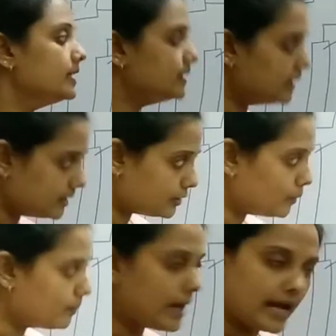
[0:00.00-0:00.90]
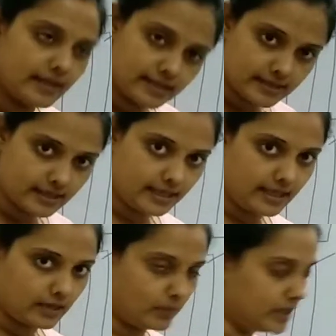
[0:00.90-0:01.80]
Just to balance the
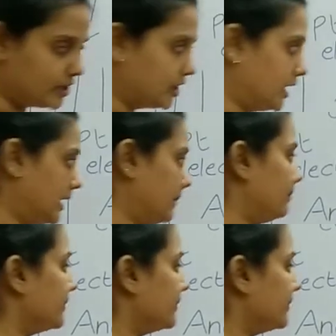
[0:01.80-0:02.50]
equation,